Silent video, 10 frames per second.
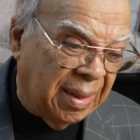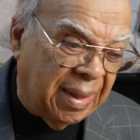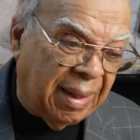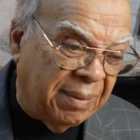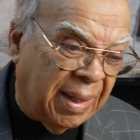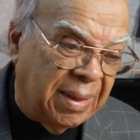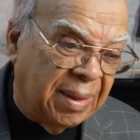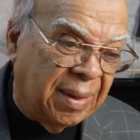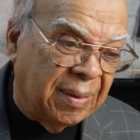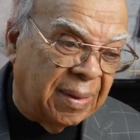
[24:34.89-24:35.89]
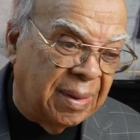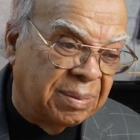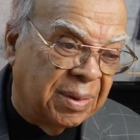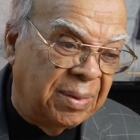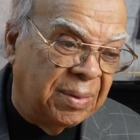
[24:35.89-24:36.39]
yeah. I, I, did all the
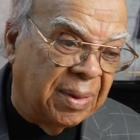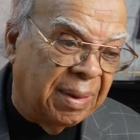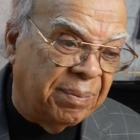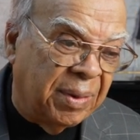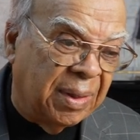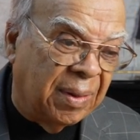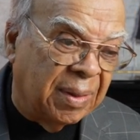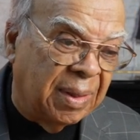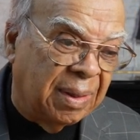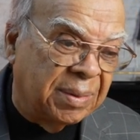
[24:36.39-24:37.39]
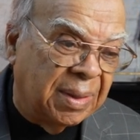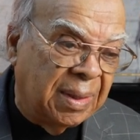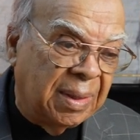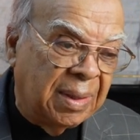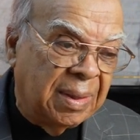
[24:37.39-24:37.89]
clubs okay. on. U, I played all the clubs.
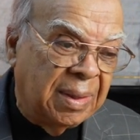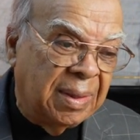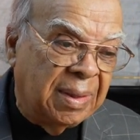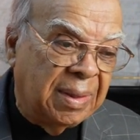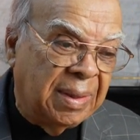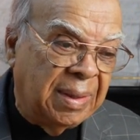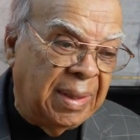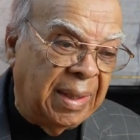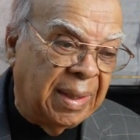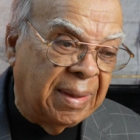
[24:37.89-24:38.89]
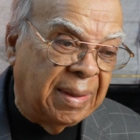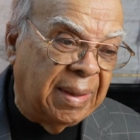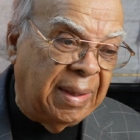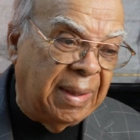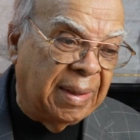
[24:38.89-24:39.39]
Bohemian Caverns. I, I yeah,
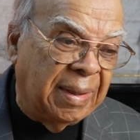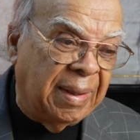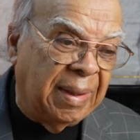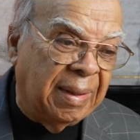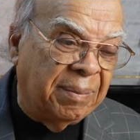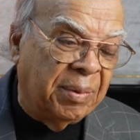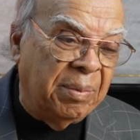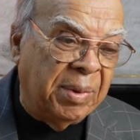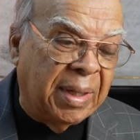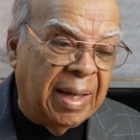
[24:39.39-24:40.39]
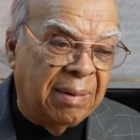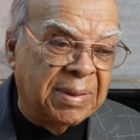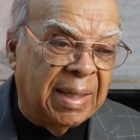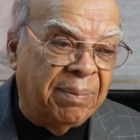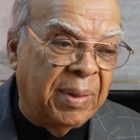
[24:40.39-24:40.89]
yeah, yeah. Bohemian
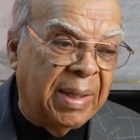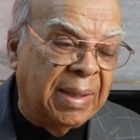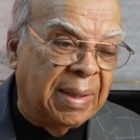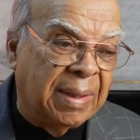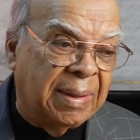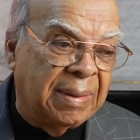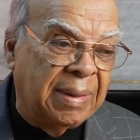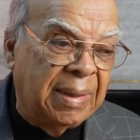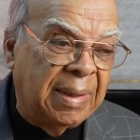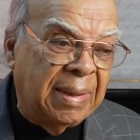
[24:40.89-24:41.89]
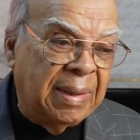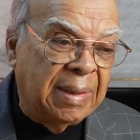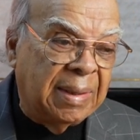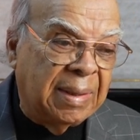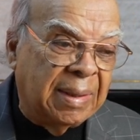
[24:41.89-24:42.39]
Caverns. I played. Uh,
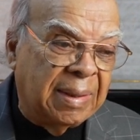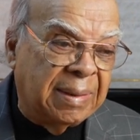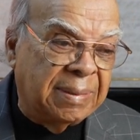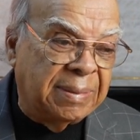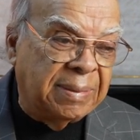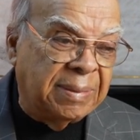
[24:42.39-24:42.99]
um,